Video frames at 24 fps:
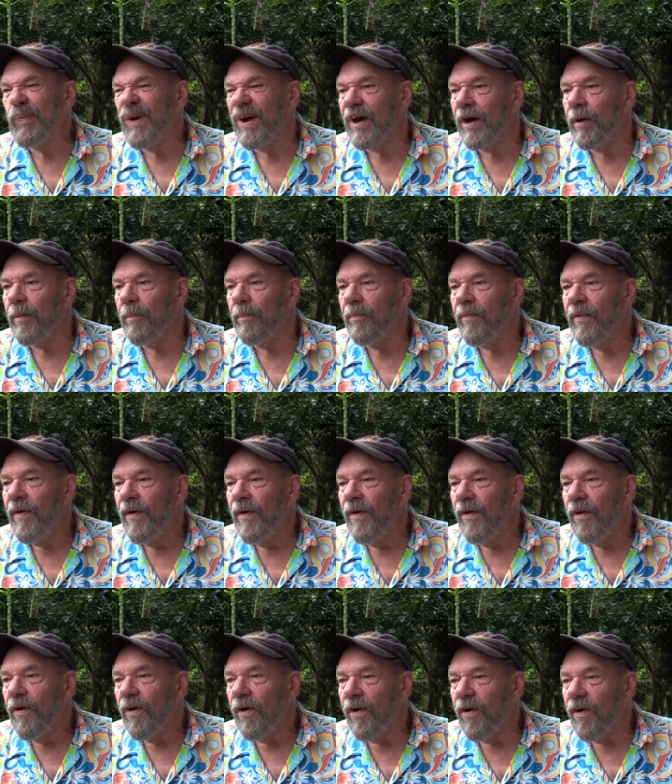Um,
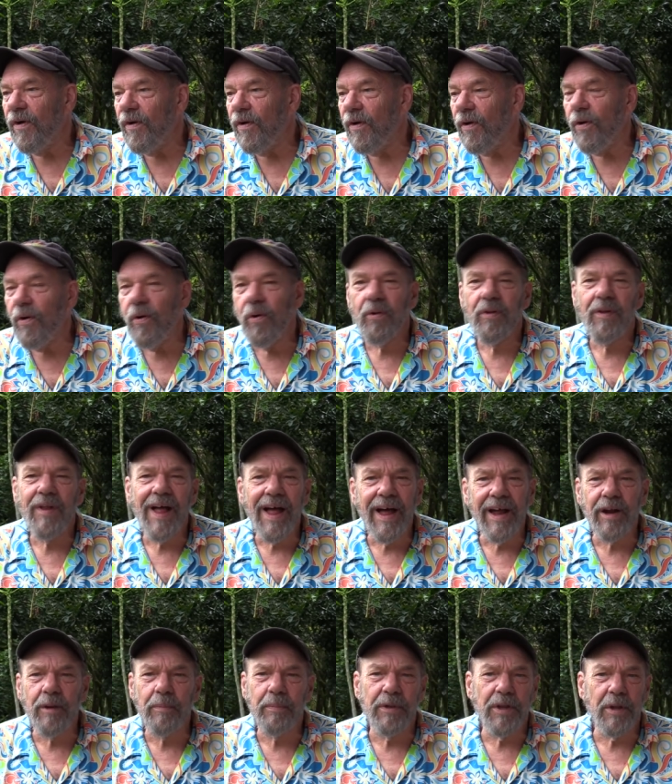a whole
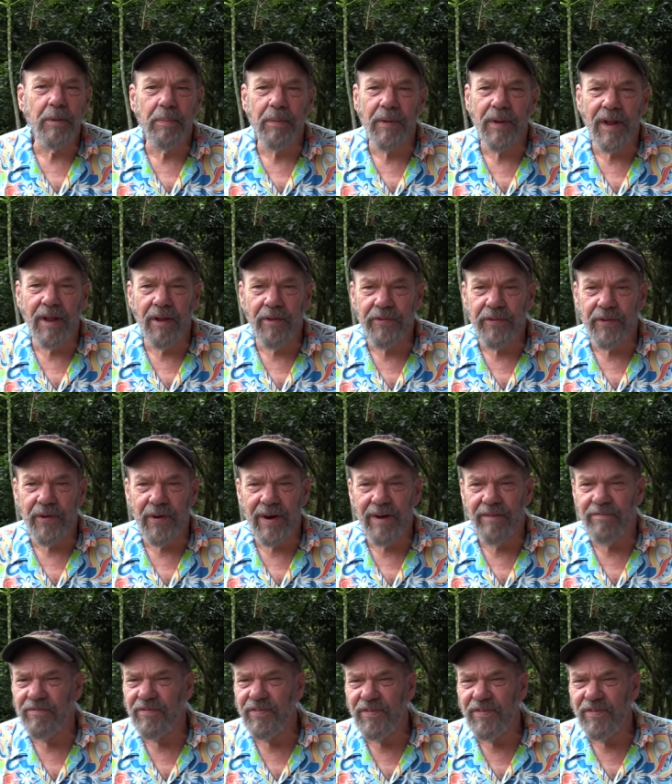lot of people out there have